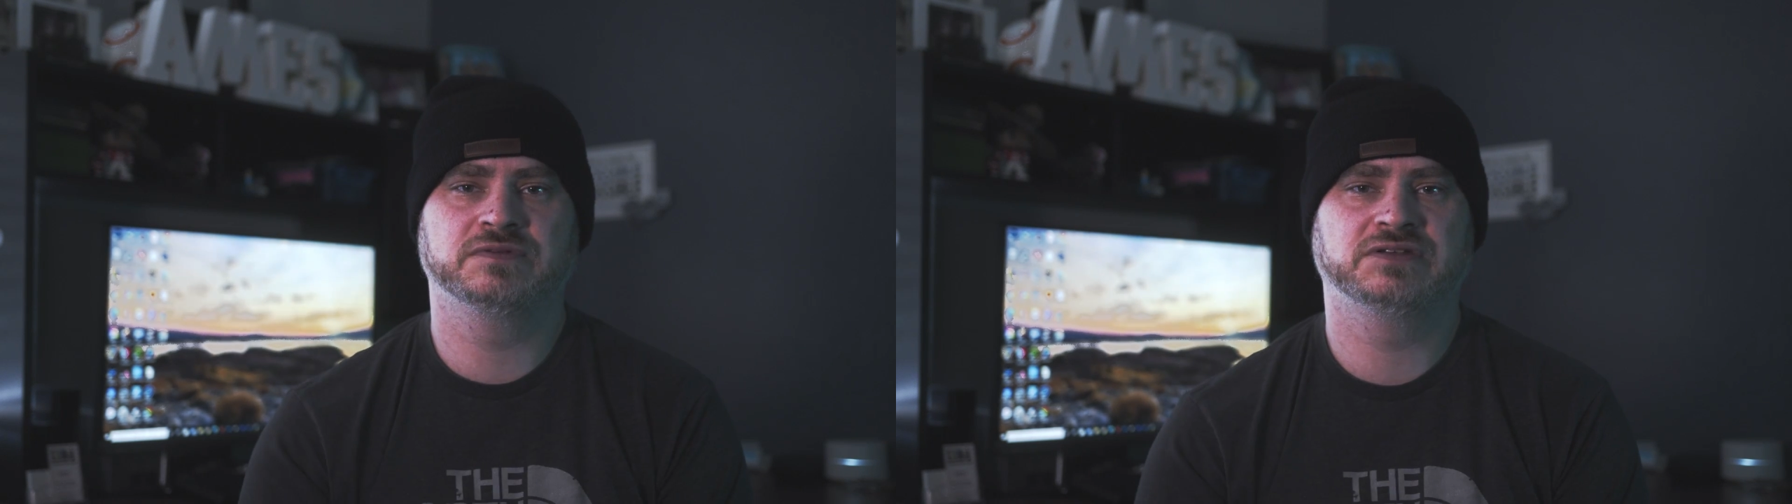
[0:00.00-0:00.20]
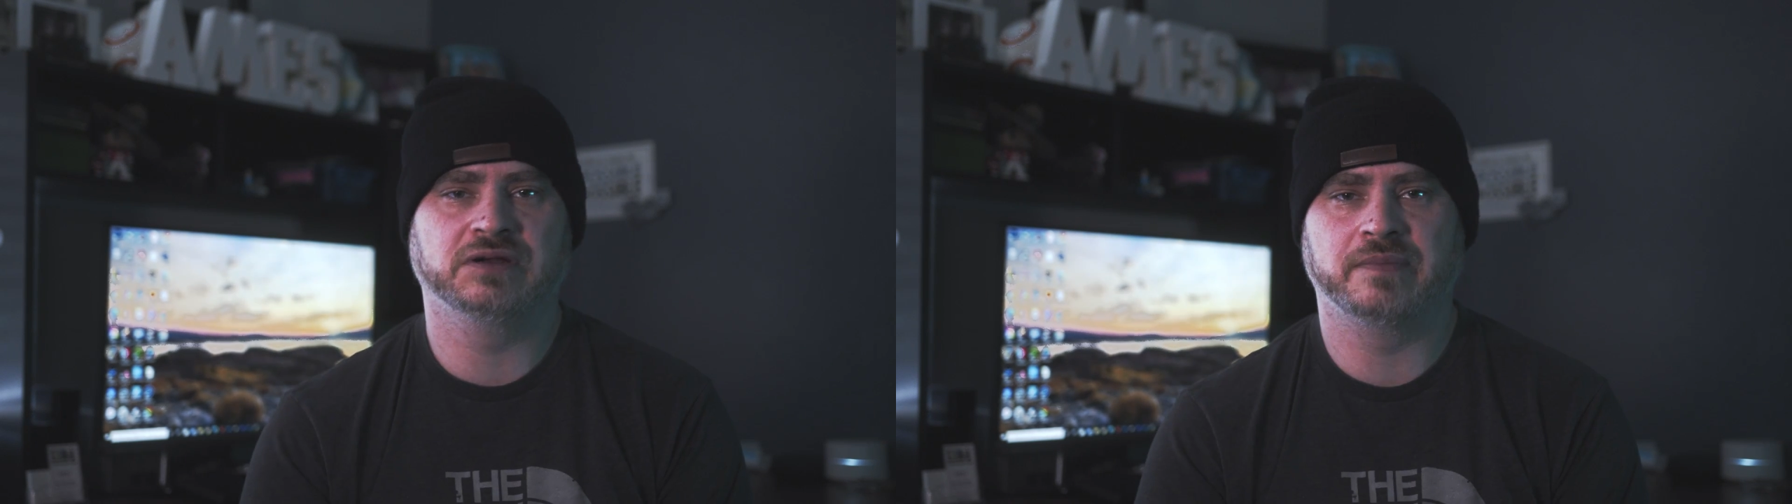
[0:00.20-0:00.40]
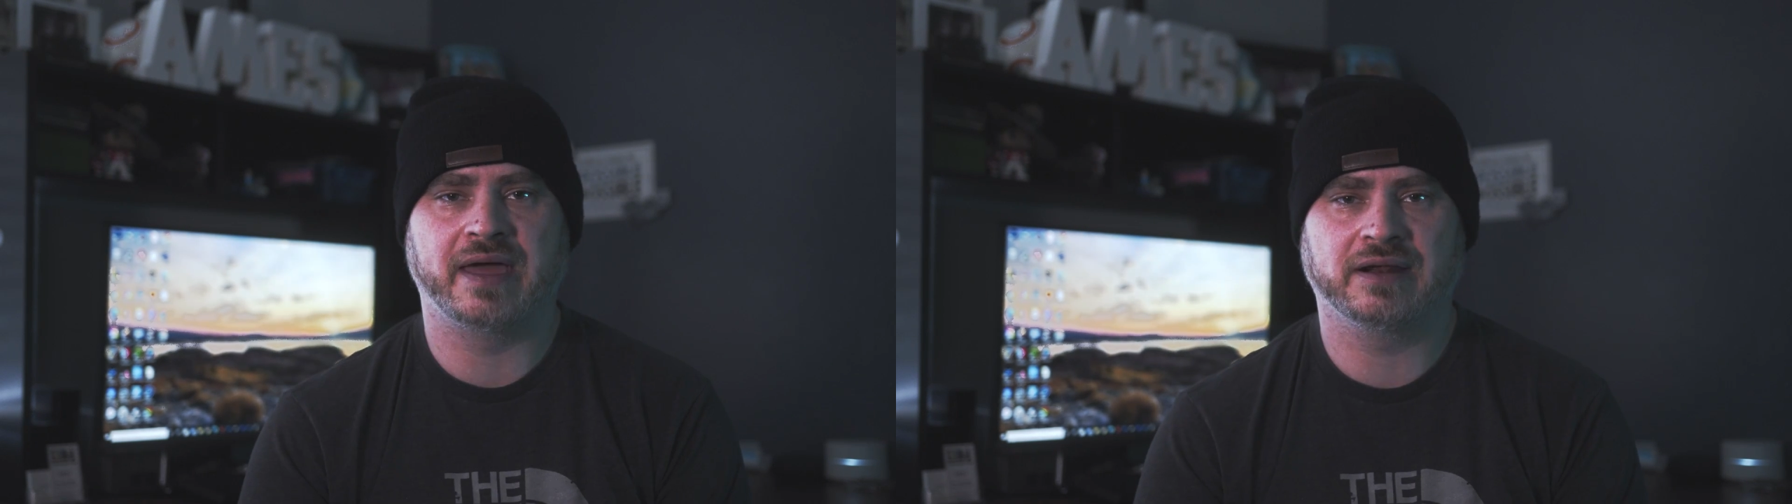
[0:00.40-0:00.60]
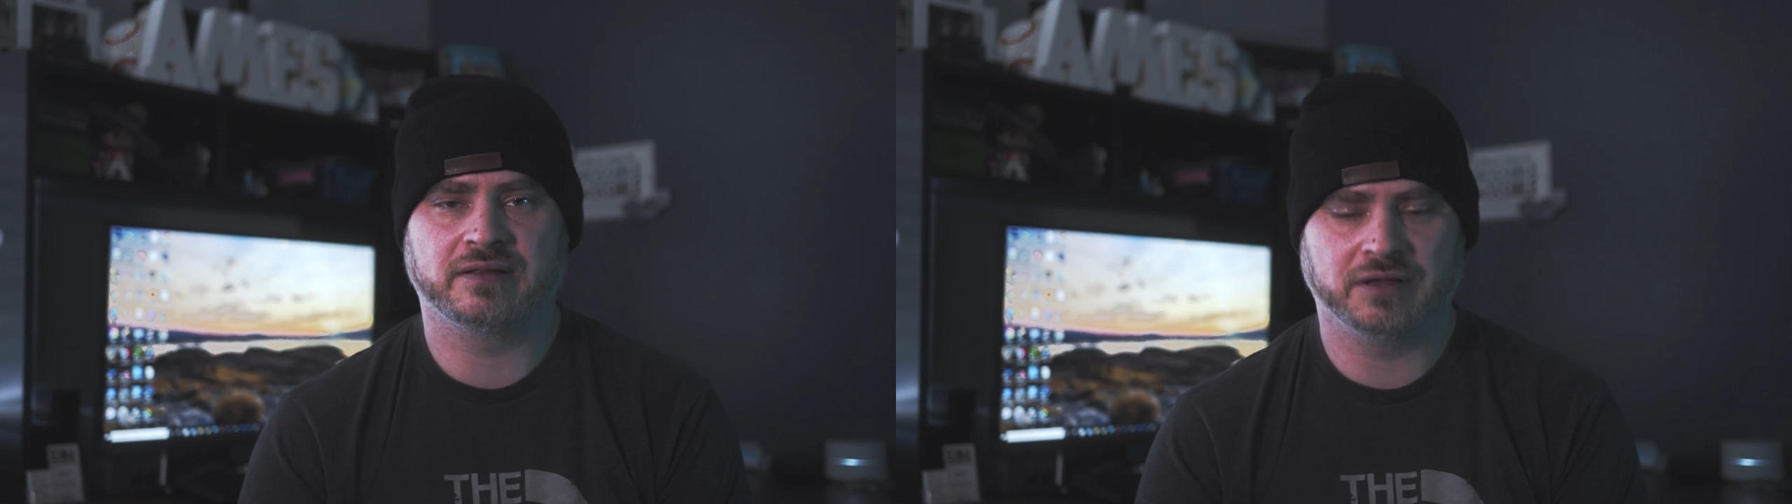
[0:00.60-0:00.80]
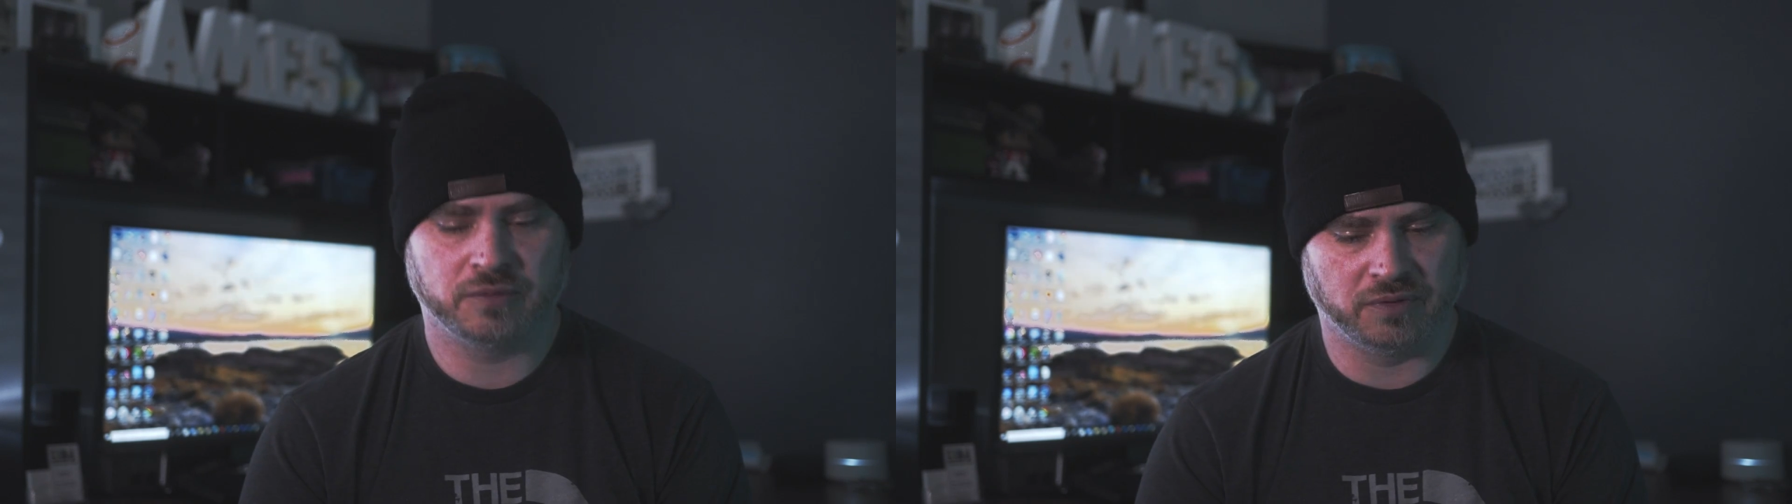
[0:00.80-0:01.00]
cinematic
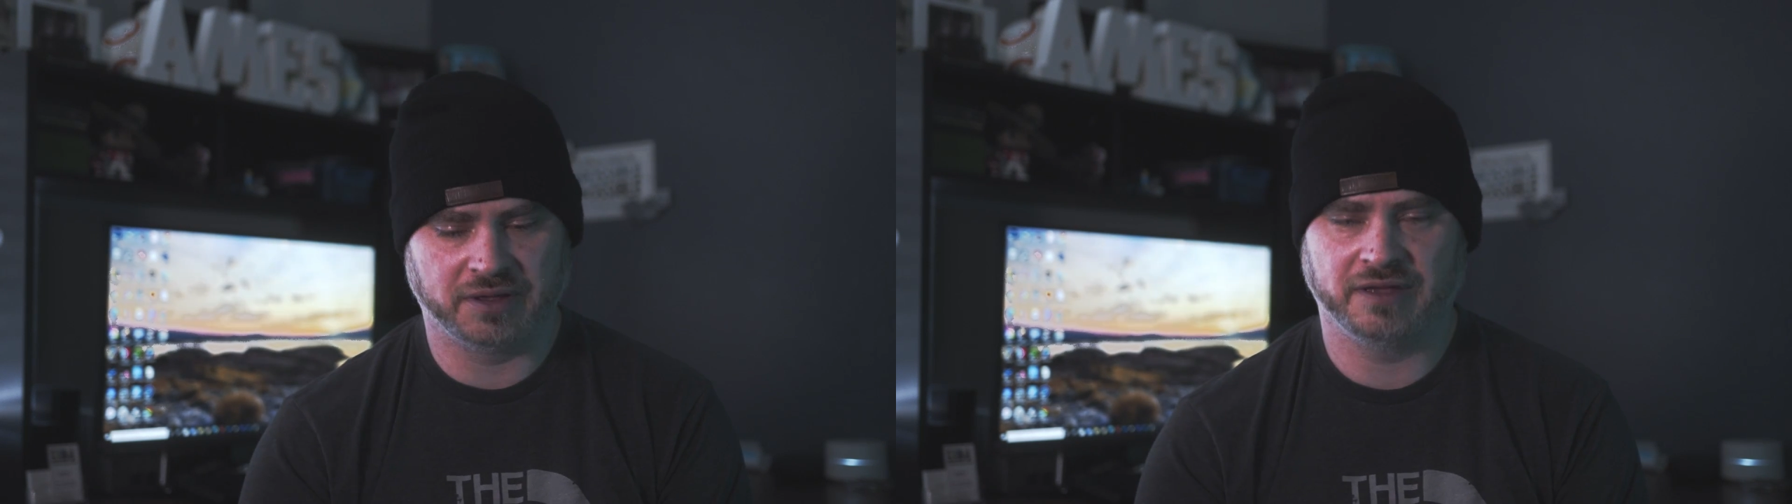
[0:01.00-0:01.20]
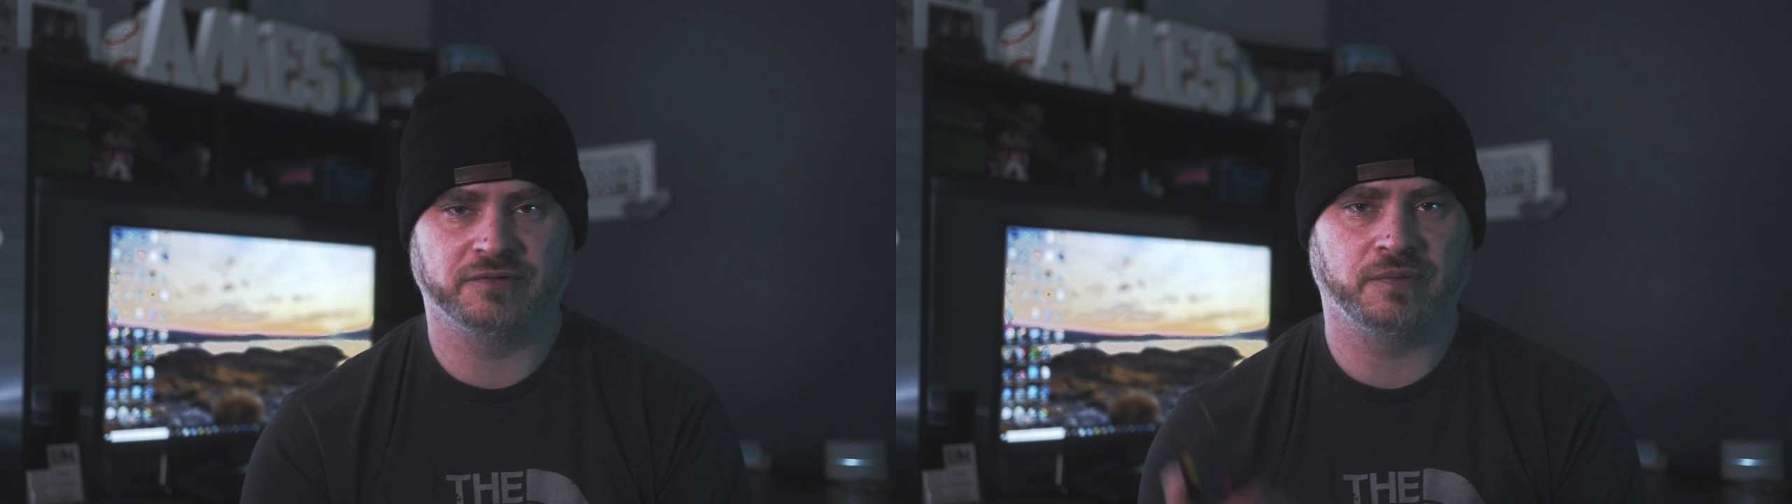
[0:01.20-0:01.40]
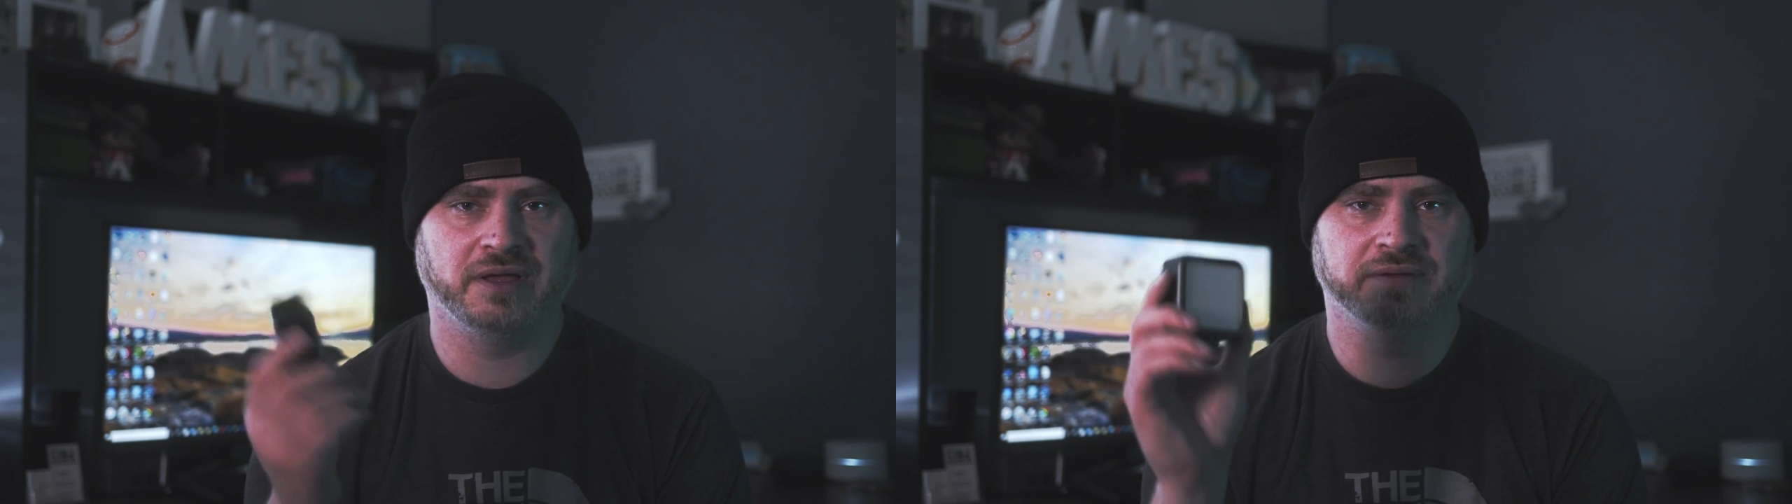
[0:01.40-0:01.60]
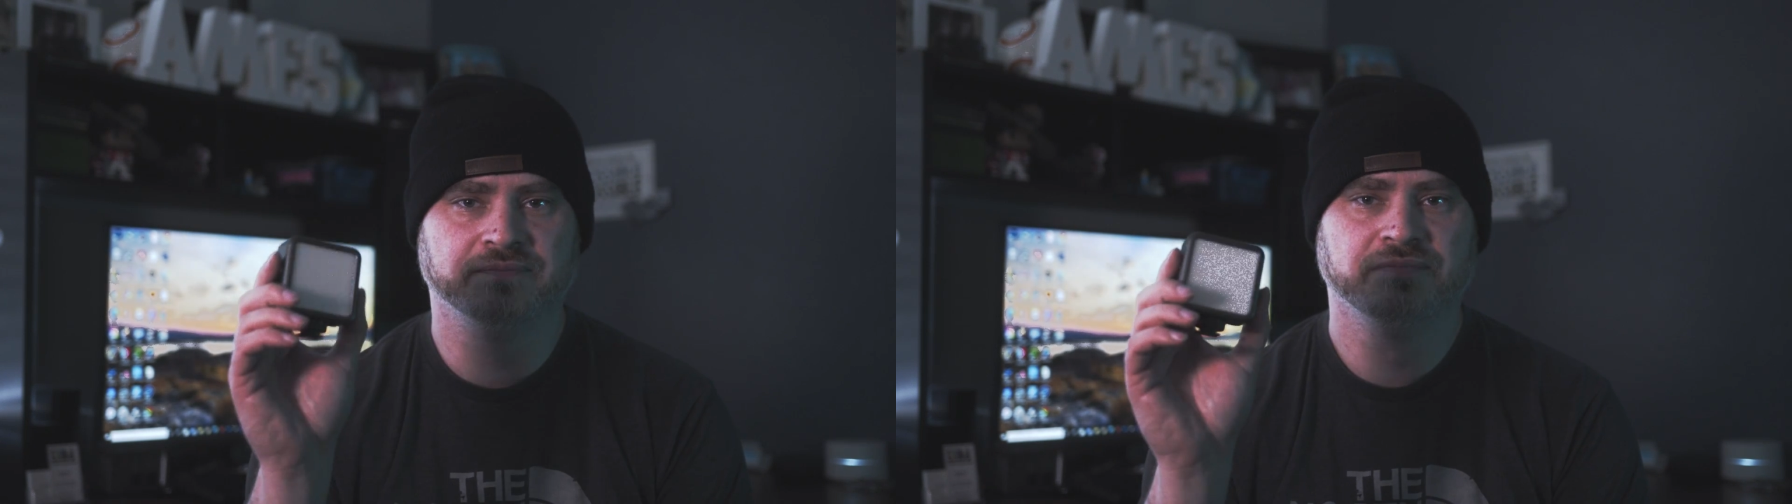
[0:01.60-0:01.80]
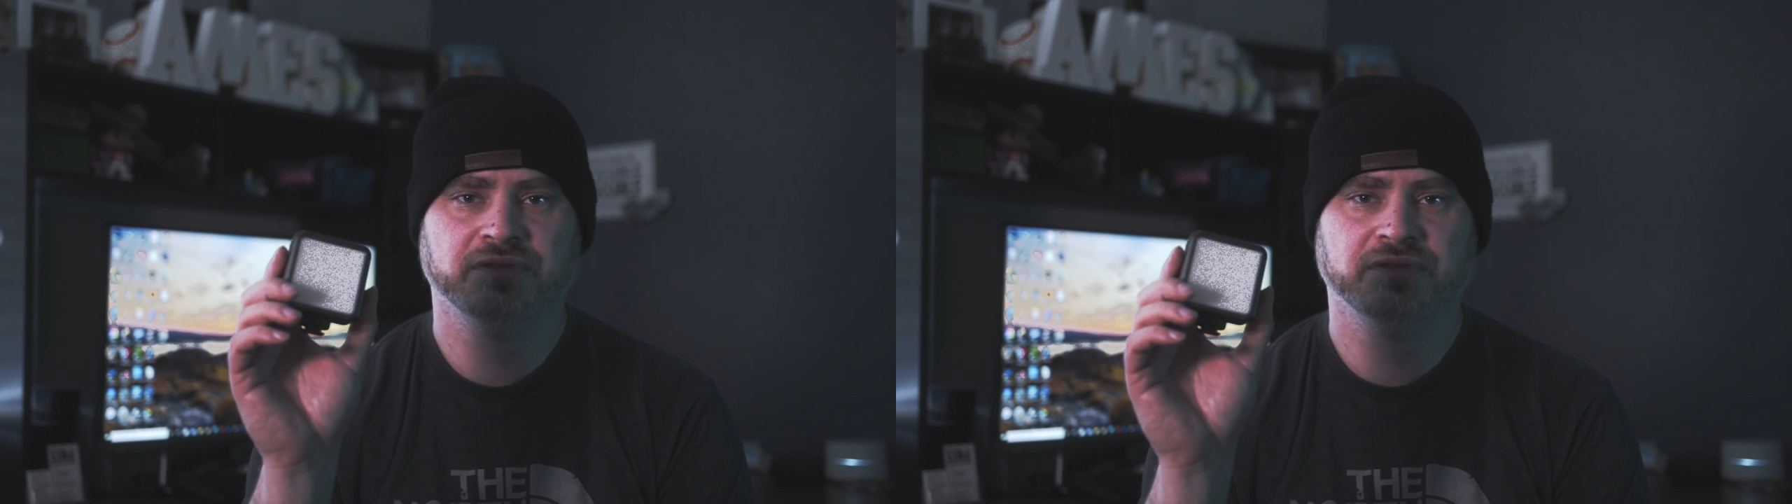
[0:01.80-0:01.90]
look, well, guess what?